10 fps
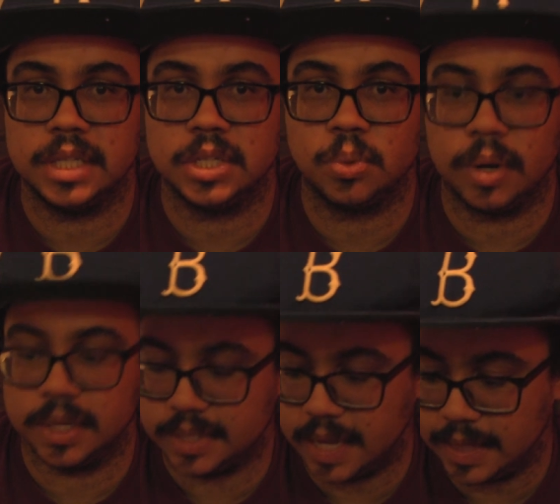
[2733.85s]
I just
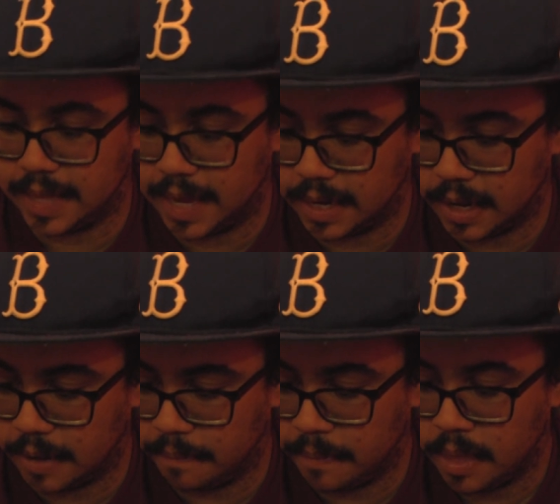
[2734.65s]
want to say
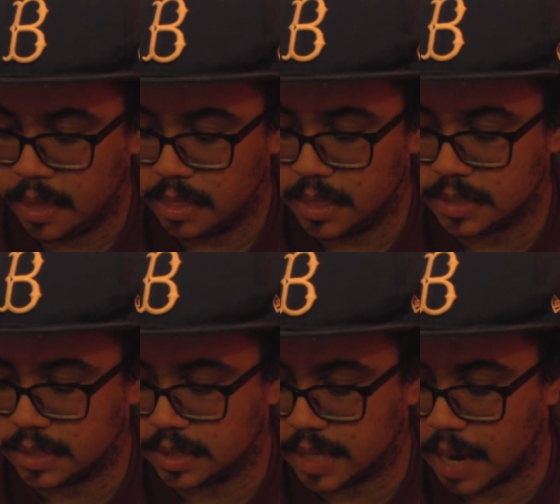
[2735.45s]
that
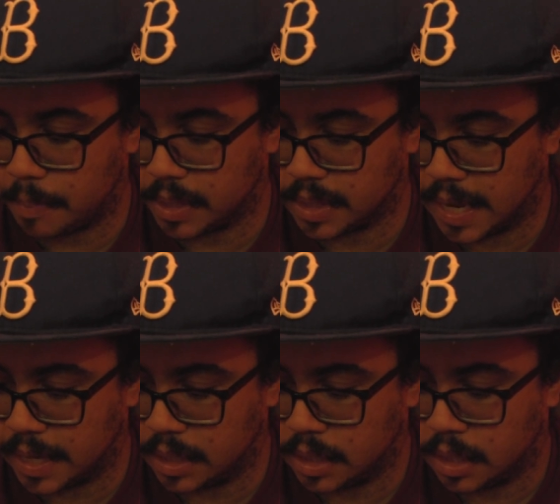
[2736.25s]
this is a topic
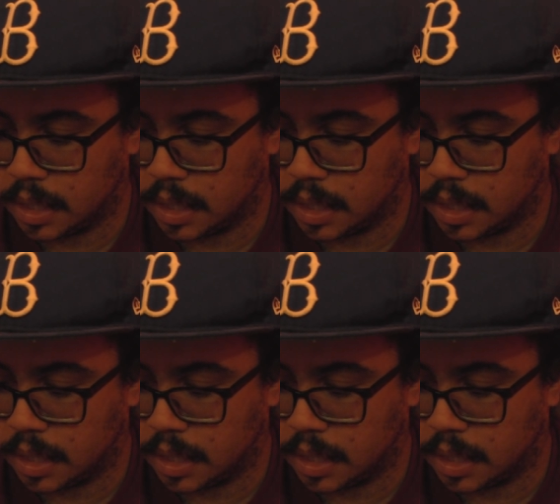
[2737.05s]
that